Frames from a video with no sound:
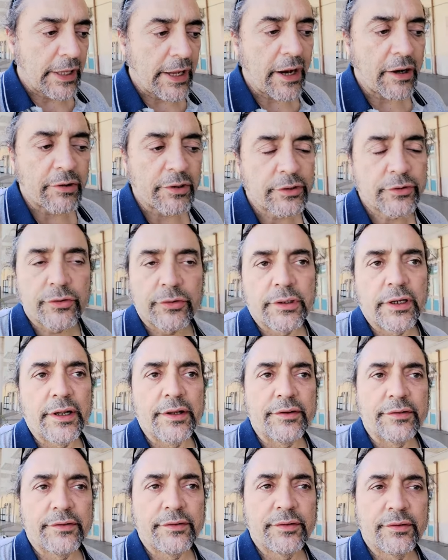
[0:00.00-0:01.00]

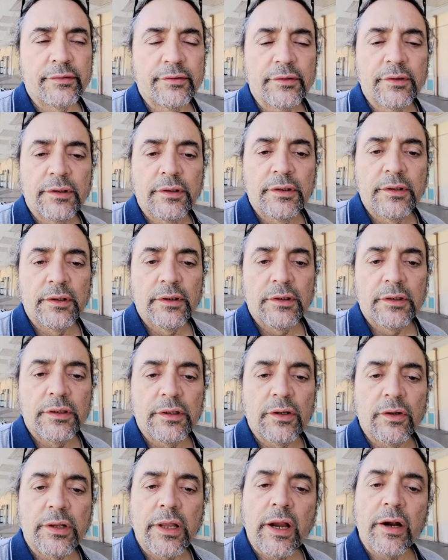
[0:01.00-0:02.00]
characterized,
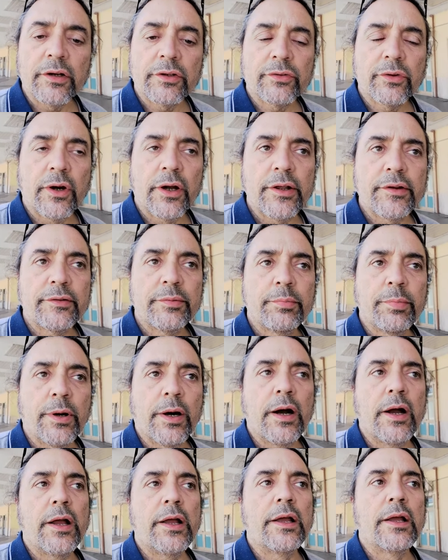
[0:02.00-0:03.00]
you know, characterized
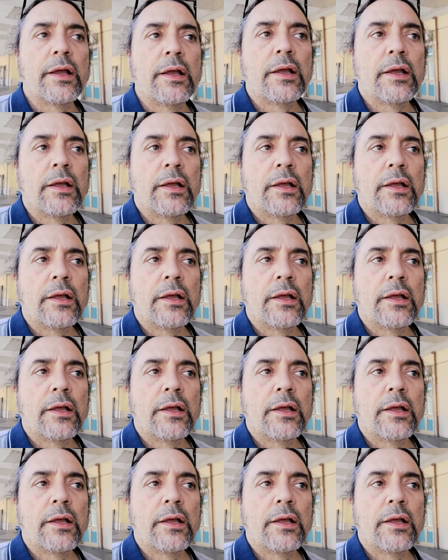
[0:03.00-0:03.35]
by